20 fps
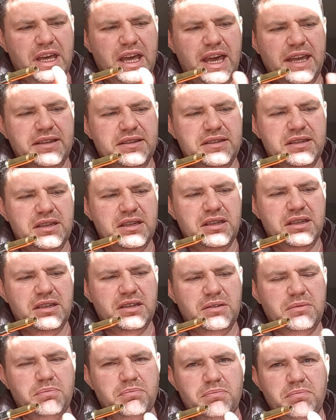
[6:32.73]

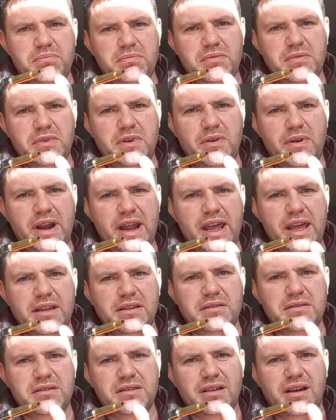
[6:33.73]
80
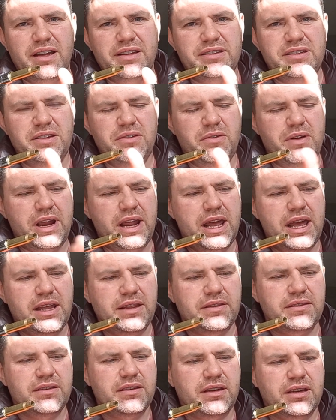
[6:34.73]
rand, 90
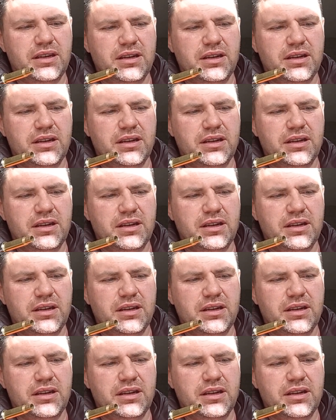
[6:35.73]
rand,